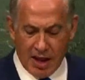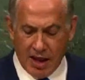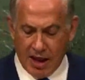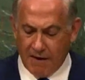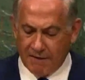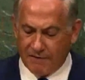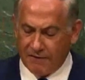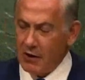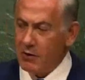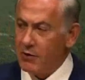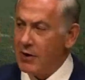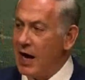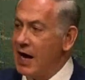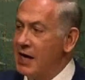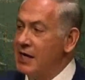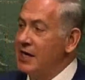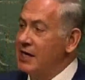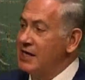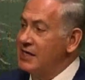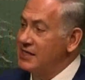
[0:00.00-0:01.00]
if
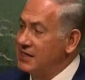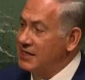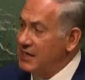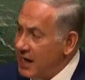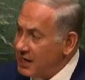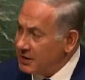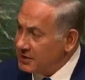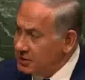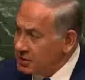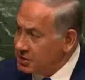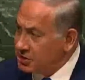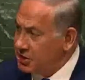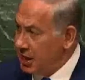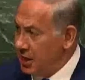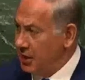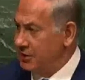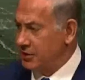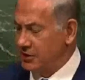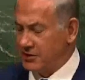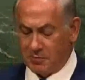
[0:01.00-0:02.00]
Iran doesn't
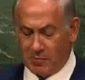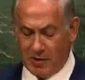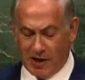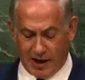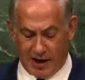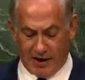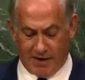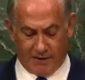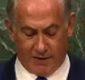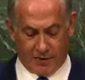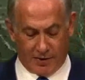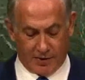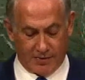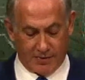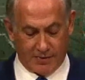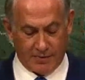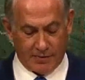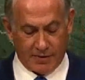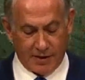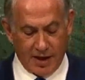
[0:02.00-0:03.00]
change its behavior,
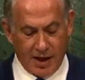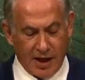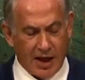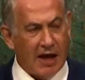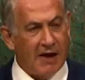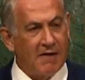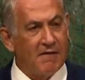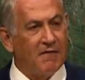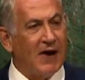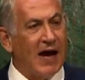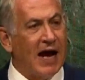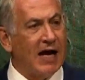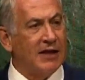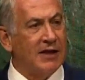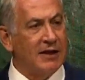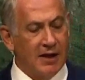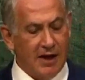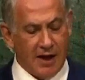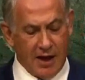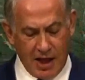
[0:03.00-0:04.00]
in
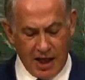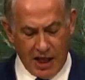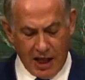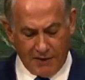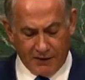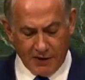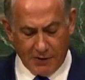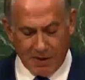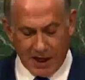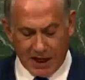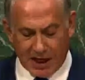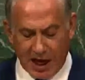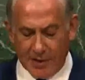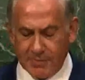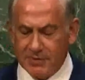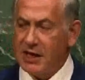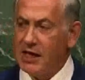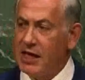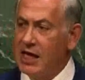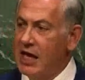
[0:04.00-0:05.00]
fact, if it
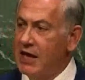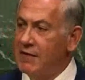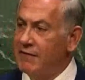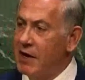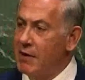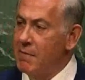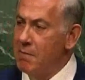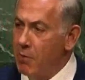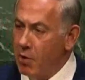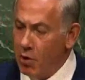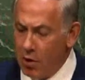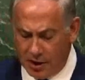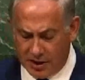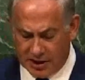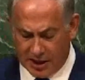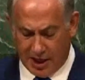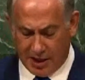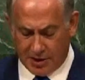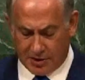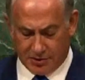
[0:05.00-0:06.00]
becomes even more
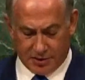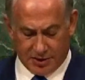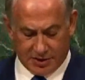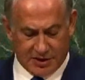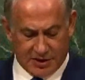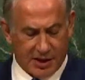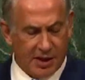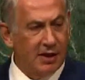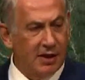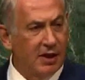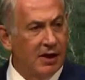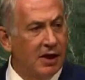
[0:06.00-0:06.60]
dangerous in the